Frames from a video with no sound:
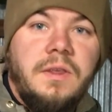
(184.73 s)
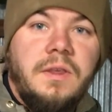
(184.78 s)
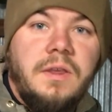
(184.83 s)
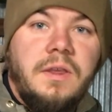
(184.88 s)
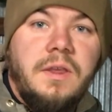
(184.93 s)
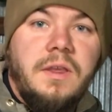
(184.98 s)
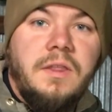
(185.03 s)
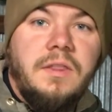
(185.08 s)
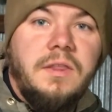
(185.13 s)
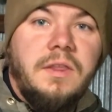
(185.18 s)

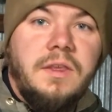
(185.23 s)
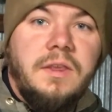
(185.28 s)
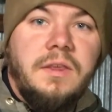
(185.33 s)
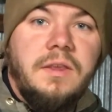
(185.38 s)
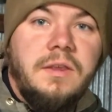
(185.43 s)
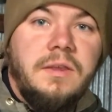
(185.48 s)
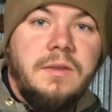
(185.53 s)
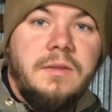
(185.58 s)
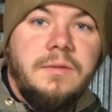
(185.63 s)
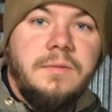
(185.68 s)
in the
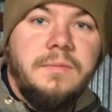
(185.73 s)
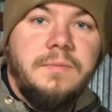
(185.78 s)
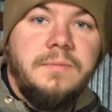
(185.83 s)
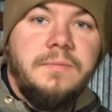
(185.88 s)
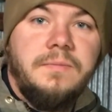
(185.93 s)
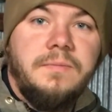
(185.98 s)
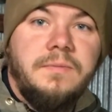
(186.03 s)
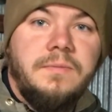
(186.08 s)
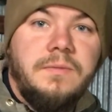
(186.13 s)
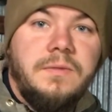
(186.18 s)

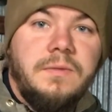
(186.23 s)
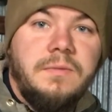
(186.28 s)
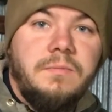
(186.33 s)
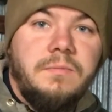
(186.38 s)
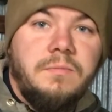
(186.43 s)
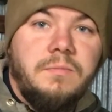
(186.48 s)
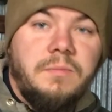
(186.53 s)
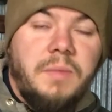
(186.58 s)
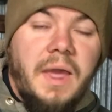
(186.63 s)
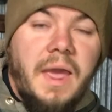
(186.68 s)

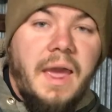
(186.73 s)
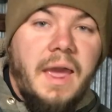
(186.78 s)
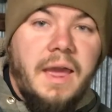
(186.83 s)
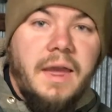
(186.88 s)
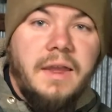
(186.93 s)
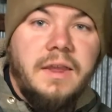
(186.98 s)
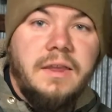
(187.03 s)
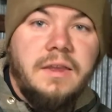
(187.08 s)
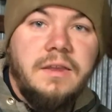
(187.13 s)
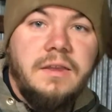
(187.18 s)

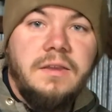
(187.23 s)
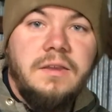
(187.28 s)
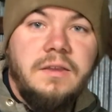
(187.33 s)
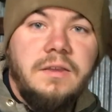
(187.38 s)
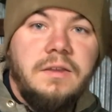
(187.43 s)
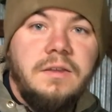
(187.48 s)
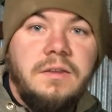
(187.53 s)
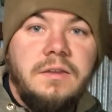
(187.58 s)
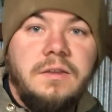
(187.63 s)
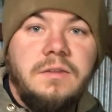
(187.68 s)
pack
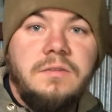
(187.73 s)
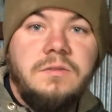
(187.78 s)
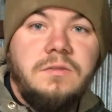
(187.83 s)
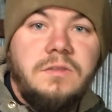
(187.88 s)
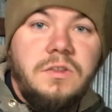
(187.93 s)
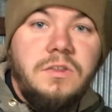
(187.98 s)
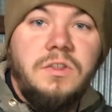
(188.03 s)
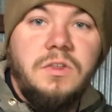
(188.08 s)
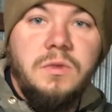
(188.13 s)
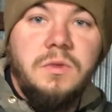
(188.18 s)
to
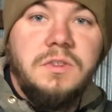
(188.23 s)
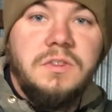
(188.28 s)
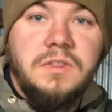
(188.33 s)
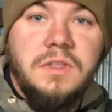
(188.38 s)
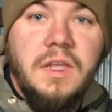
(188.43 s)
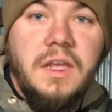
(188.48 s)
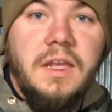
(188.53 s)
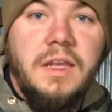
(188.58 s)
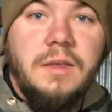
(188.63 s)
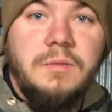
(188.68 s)
do its
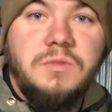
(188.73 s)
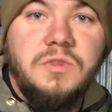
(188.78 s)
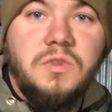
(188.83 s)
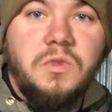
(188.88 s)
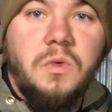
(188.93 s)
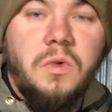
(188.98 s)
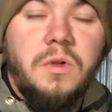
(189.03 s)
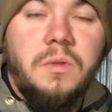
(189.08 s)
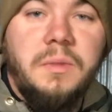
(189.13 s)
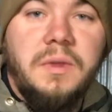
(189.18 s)
thing,
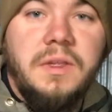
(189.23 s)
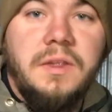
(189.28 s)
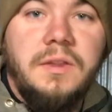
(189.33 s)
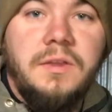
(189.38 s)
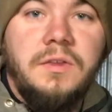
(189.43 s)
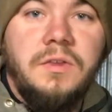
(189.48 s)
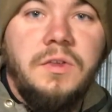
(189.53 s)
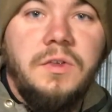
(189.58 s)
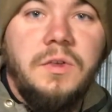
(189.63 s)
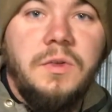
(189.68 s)
absorb
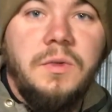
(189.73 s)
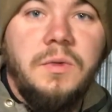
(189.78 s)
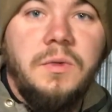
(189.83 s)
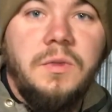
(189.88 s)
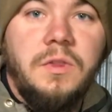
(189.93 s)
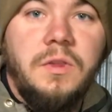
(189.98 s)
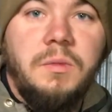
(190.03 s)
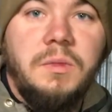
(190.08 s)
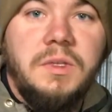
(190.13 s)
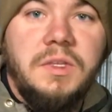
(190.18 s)
into
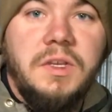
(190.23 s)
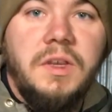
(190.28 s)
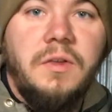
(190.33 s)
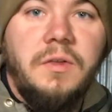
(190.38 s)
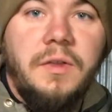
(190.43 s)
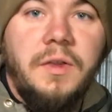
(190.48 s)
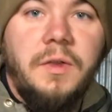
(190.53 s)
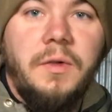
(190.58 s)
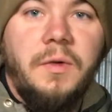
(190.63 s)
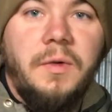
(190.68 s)
the
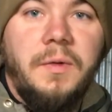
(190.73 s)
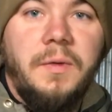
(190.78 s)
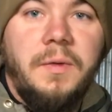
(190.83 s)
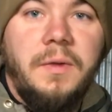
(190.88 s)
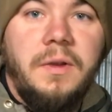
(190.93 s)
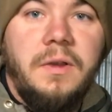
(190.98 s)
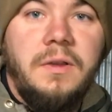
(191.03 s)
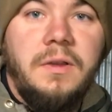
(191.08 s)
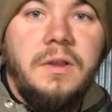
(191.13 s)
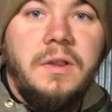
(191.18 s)
material.
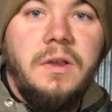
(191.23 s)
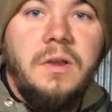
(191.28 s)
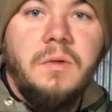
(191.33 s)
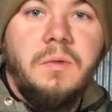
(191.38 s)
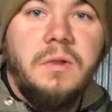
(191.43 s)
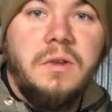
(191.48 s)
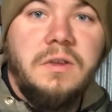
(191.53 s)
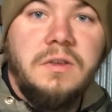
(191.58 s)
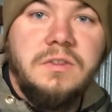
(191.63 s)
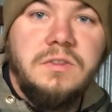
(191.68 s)

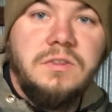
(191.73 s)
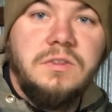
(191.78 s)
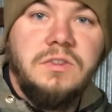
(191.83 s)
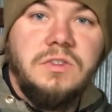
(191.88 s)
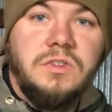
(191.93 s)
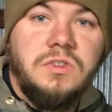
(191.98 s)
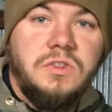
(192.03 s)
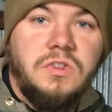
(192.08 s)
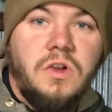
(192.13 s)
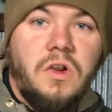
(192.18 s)
Whereas
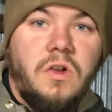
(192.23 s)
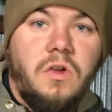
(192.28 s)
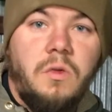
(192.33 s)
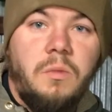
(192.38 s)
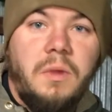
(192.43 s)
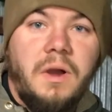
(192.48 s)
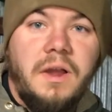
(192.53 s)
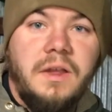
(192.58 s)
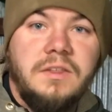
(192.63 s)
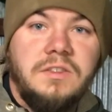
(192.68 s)
just charcoal
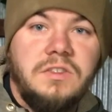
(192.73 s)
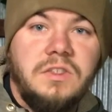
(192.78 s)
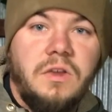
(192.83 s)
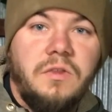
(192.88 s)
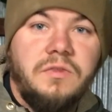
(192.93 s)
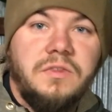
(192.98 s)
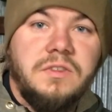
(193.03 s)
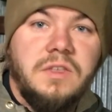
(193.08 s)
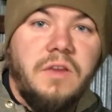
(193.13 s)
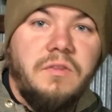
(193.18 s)
by itself,
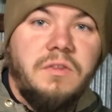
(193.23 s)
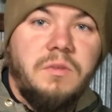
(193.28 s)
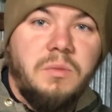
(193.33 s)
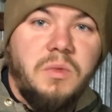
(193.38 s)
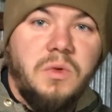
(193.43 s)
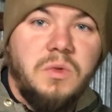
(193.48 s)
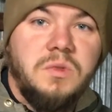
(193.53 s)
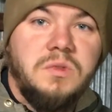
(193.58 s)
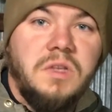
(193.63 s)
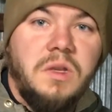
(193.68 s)
it's having to
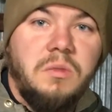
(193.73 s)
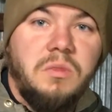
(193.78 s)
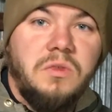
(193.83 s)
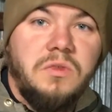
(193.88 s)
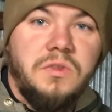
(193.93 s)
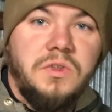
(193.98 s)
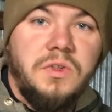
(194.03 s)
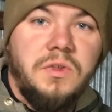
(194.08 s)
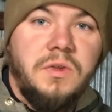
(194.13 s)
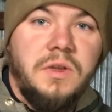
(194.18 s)
pull double
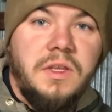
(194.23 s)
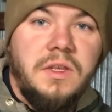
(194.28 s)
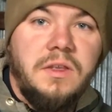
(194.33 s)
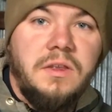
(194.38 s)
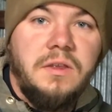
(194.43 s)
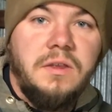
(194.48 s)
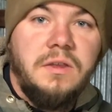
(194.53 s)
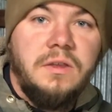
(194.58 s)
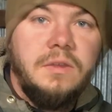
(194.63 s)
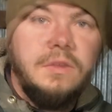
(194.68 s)
duty.
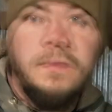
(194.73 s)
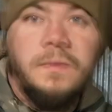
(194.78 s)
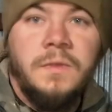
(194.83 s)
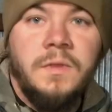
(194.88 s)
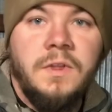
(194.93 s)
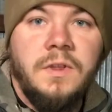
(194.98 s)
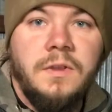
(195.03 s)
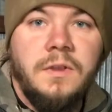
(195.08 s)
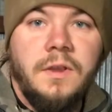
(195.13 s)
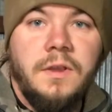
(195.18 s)

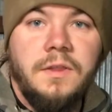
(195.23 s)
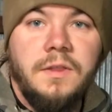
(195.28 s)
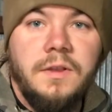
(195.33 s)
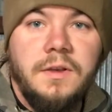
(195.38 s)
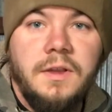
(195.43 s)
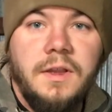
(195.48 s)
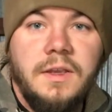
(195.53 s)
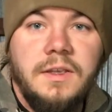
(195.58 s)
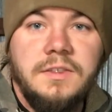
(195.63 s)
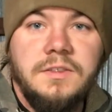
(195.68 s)
Okay, the
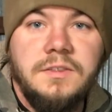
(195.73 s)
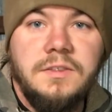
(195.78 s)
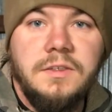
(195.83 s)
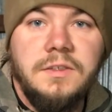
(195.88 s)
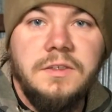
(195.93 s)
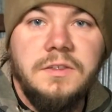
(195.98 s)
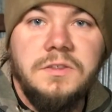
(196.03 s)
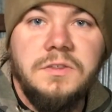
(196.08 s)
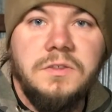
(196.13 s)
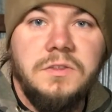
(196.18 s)
next
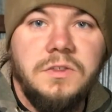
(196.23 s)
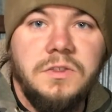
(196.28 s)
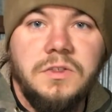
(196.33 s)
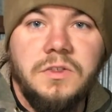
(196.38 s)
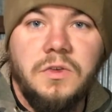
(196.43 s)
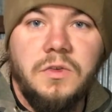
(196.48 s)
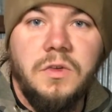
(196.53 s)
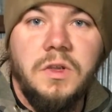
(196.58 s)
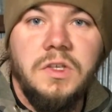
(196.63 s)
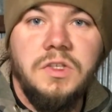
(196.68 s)
is just
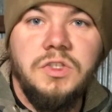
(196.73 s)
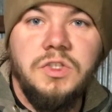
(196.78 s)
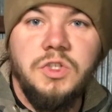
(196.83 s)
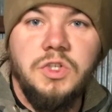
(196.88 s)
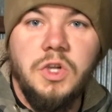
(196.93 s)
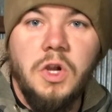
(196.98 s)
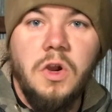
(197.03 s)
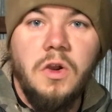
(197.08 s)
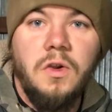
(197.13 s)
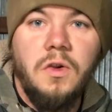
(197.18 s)
crushed
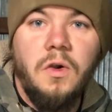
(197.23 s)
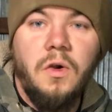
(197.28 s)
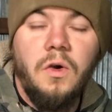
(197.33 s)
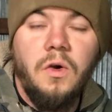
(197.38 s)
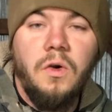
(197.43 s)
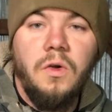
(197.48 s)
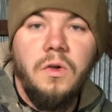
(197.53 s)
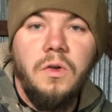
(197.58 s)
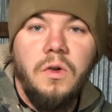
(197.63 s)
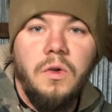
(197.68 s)

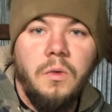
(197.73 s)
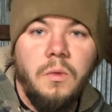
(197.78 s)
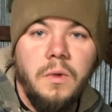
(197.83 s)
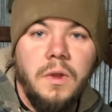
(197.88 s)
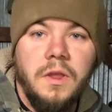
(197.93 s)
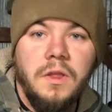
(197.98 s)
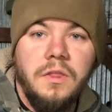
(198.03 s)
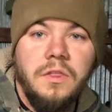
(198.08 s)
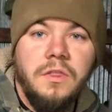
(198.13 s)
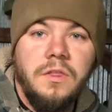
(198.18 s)
charcoal
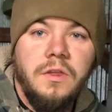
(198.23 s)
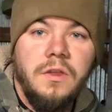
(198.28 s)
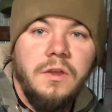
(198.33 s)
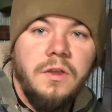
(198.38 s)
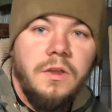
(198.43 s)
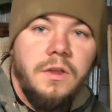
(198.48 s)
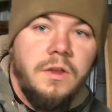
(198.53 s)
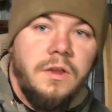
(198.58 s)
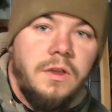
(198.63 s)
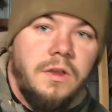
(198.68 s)
with
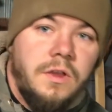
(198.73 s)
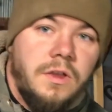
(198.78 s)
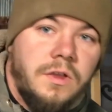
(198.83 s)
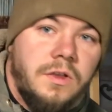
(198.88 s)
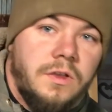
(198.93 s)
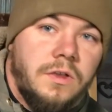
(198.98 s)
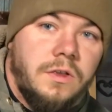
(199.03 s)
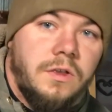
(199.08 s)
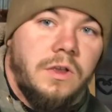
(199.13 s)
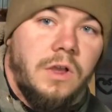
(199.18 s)

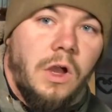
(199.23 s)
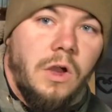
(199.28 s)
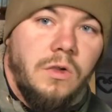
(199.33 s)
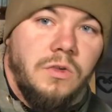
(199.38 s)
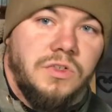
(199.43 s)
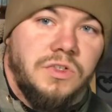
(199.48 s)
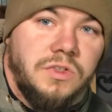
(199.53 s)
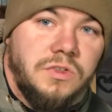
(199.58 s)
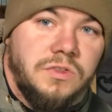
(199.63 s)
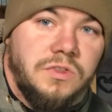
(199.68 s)

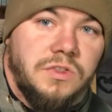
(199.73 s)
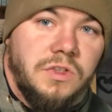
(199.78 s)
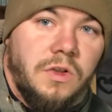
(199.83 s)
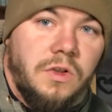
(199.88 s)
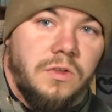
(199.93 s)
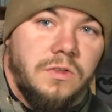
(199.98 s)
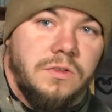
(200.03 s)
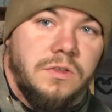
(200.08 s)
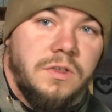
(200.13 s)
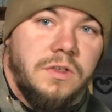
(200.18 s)
kosher
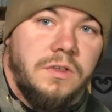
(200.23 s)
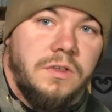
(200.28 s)
salt.